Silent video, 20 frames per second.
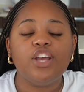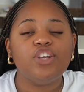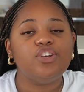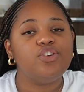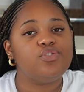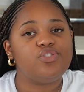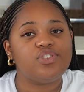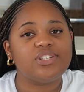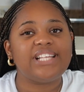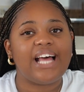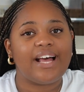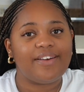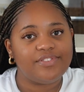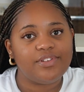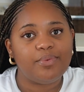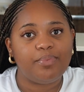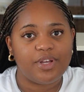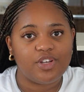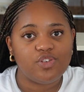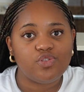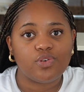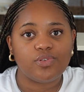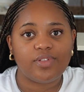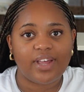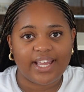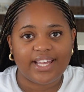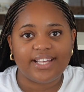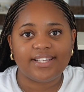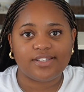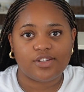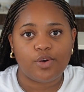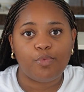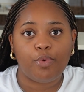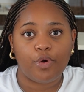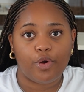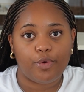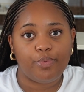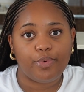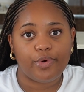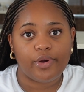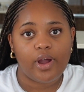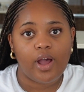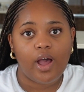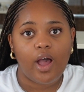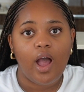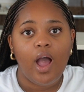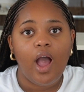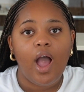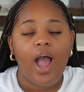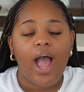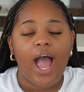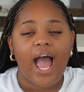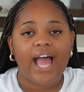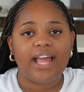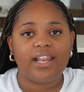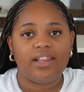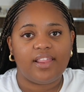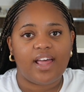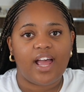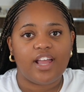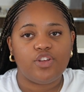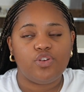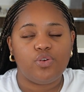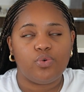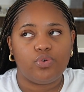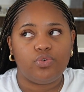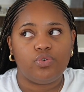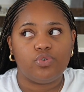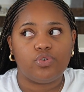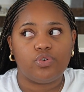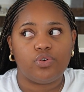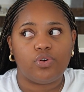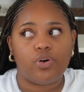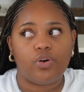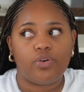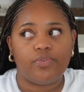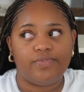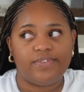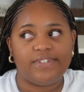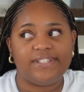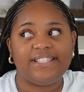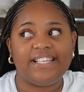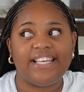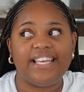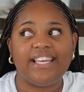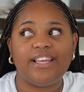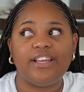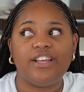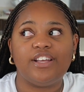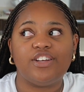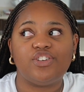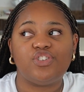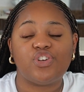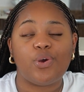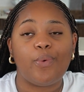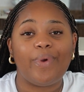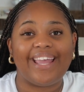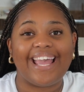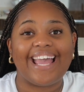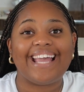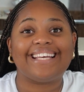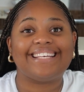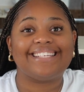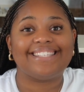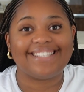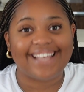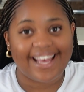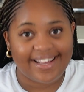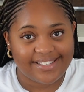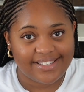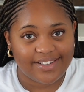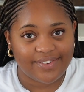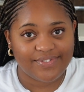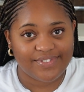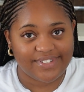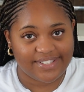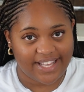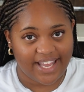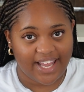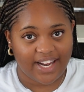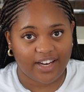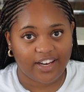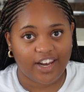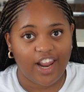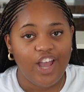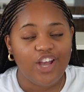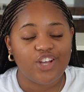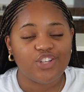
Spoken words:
You just have to make sure that it's appropriate and that you're not obviously showing excessive skin.